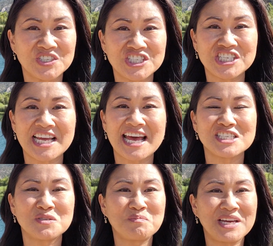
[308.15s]
she
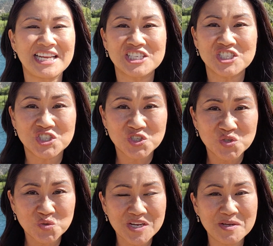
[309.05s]
has been
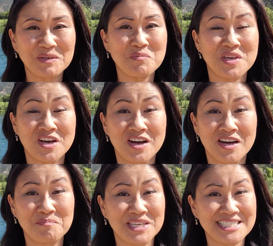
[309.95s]
extremely
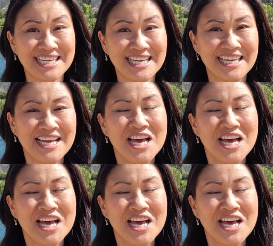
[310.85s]
beyond busy.